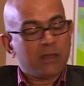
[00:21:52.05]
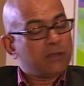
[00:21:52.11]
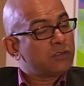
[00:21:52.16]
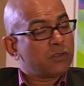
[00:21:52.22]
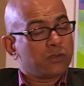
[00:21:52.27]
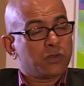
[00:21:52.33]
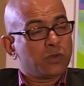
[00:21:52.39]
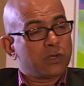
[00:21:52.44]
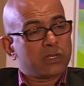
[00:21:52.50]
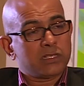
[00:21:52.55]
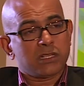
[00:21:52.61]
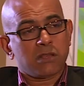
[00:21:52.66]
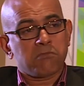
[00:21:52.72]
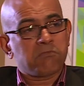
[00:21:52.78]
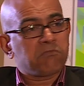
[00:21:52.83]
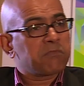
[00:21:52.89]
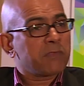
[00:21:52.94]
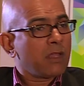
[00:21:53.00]
So
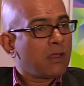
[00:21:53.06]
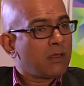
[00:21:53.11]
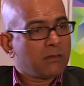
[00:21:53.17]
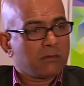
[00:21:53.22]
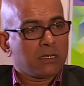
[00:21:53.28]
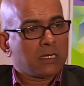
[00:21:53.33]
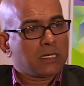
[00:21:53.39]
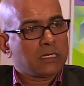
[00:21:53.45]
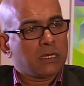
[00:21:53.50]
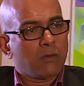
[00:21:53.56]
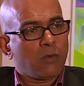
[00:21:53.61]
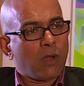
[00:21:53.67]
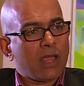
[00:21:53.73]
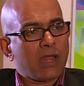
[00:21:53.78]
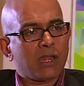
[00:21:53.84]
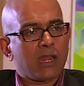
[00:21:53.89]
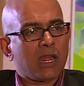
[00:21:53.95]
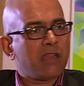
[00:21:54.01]
tourism, the
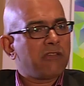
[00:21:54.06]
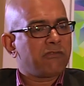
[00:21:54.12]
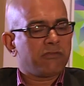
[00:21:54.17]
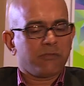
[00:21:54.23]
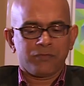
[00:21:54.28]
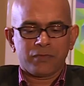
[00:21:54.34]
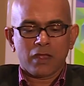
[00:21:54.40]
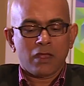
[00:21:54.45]
wildlife,